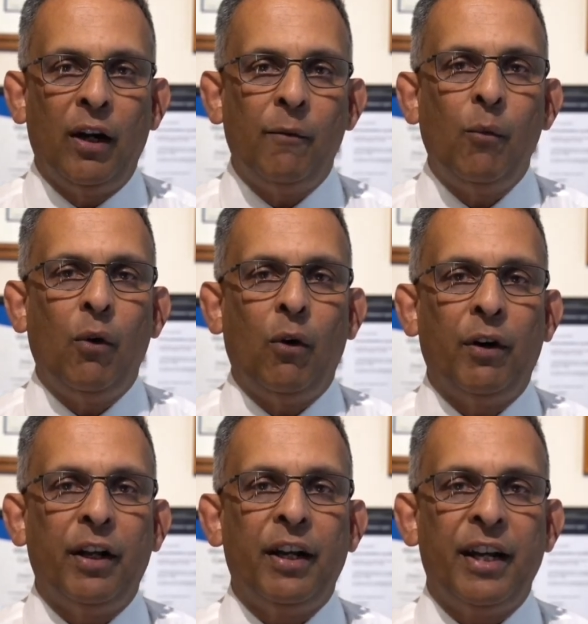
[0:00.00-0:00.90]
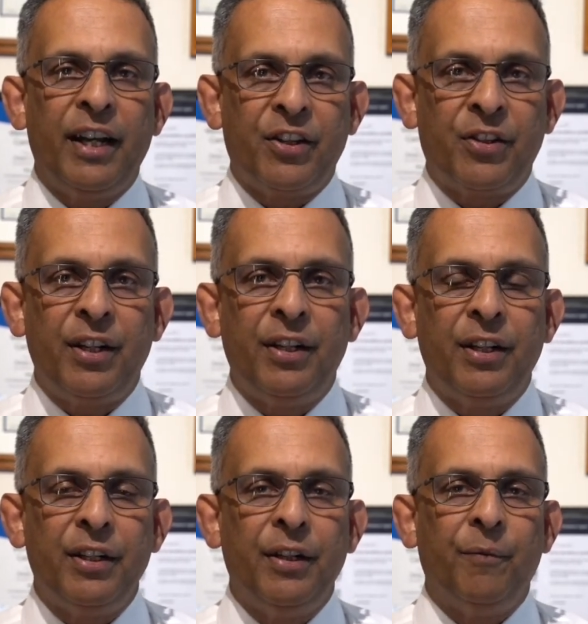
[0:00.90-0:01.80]
to come on an
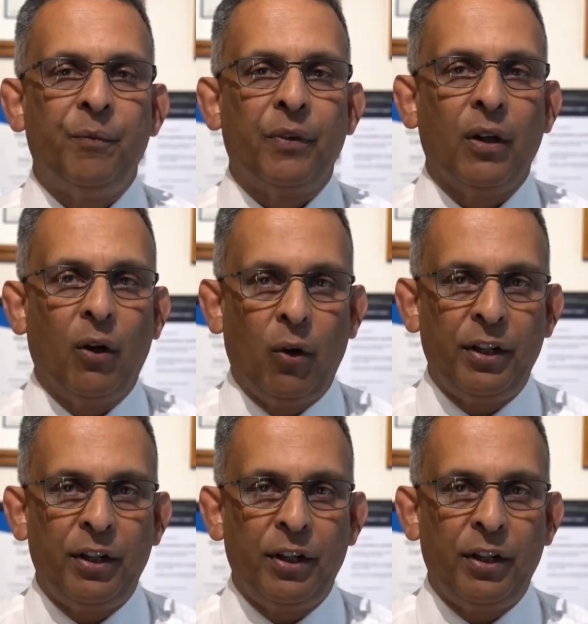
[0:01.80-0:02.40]
extended